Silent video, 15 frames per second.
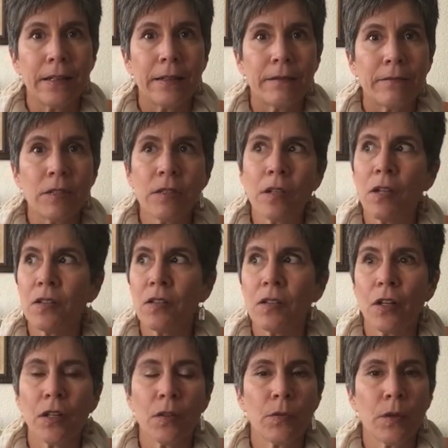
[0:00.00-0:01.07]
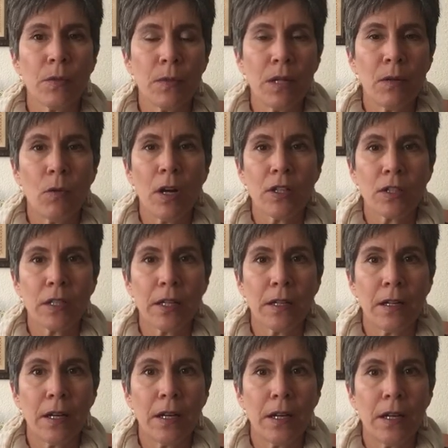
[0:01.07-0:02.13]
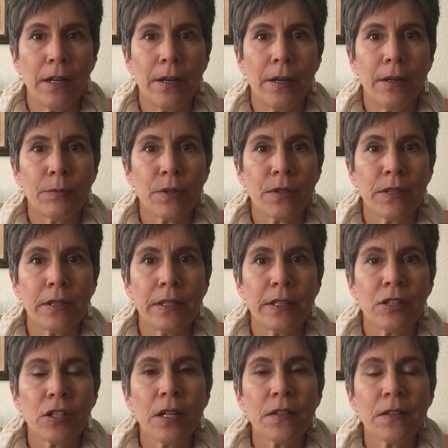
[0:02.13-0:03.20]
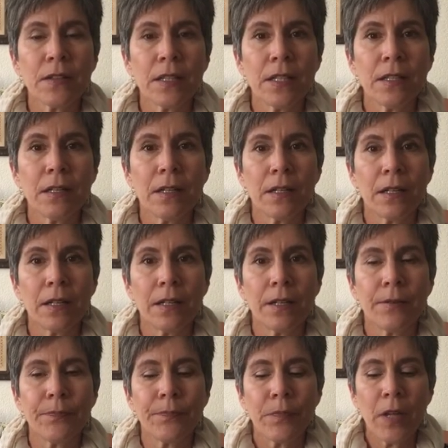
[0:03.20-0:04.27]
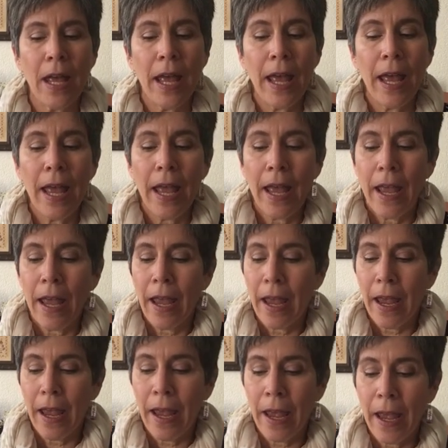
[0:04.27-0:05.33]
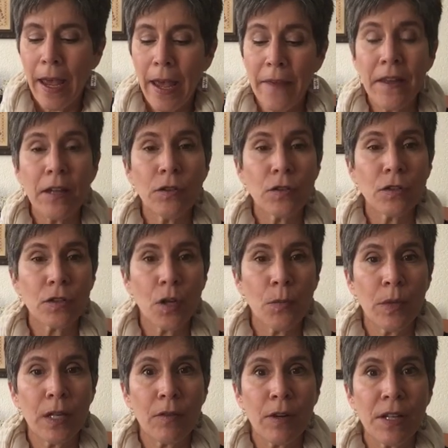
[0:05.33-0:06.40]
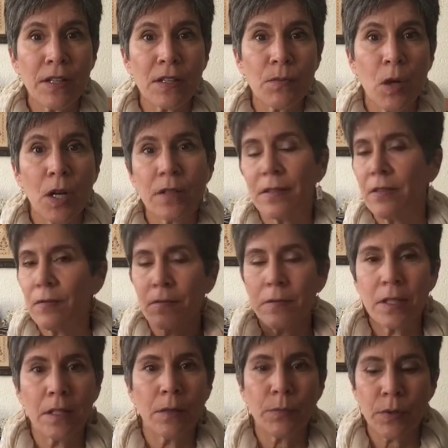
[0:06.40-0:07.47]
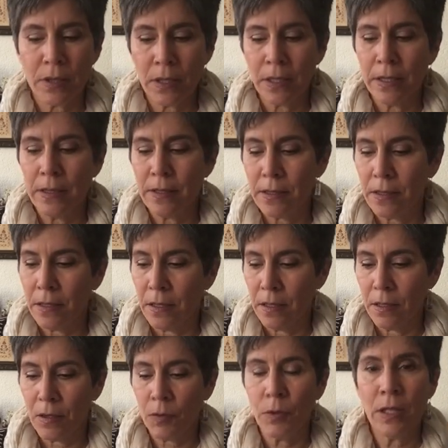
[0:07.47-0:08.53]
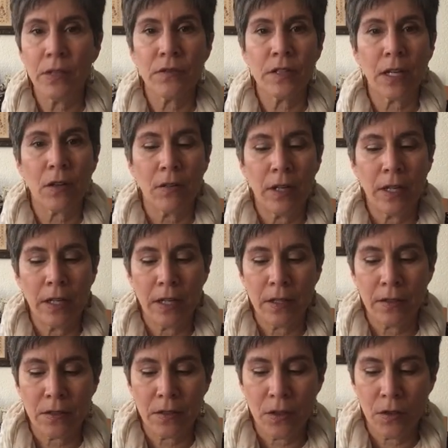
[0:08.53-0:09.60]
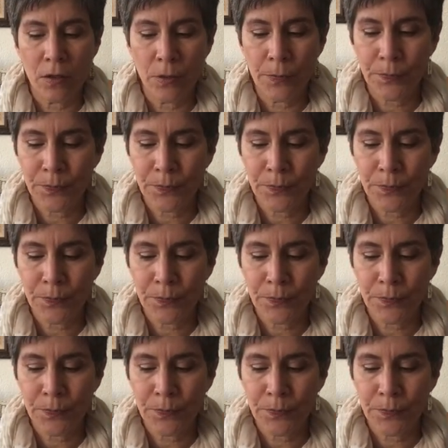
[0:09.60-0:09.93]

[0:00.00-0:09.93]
this all started with me watching Priscilla and Chelsea. And they do so many great smalls. And, you know, Priscilla is the queen of decorating. So